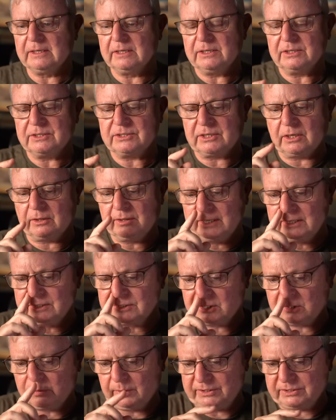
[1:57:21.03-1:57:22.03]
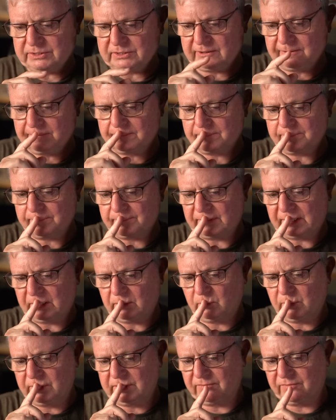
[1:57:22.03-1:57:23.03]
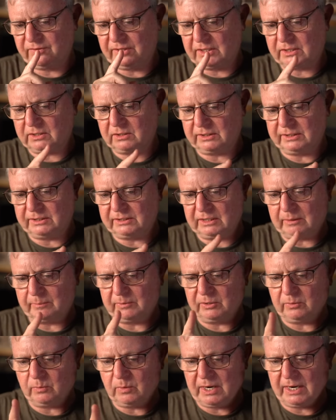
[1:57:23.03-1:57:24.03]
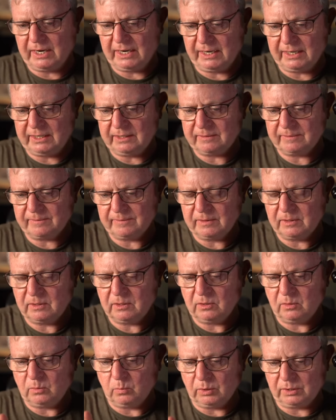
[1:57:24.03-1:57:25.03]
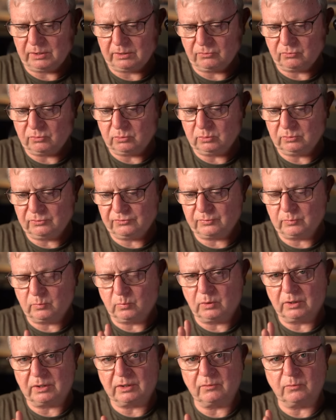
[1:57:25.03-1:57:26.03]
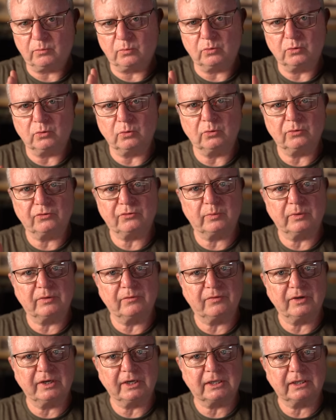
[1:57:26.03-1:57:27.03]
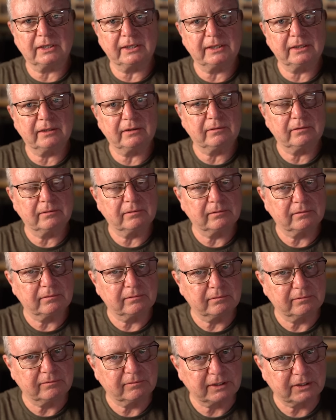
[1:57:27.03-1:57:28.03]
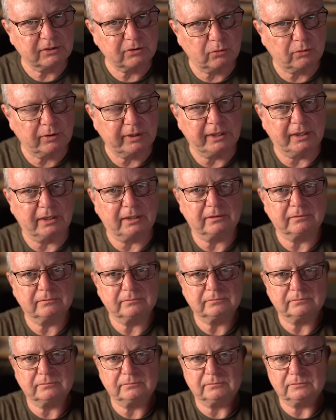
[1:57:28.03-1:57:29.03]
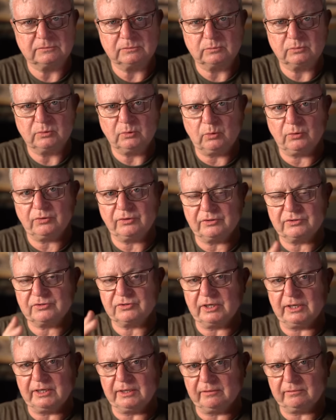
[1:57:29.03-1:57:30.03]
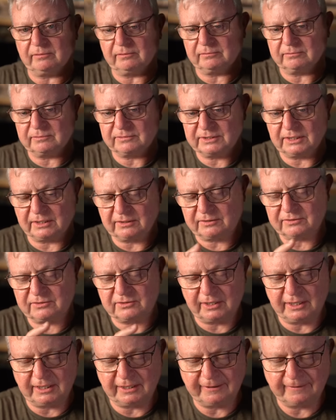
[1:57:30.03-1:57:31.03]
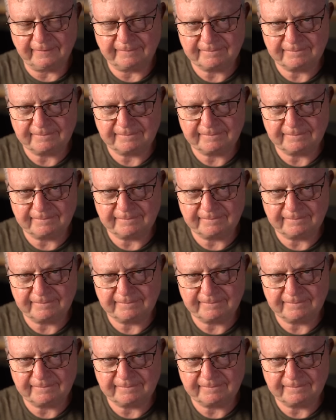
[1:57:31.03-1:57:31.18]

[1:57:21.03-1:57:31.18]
So here's a question. With a vehicle in W A, what are the rules? What are the rules with a vehicle in Victoria, Northern Australia or South Australia?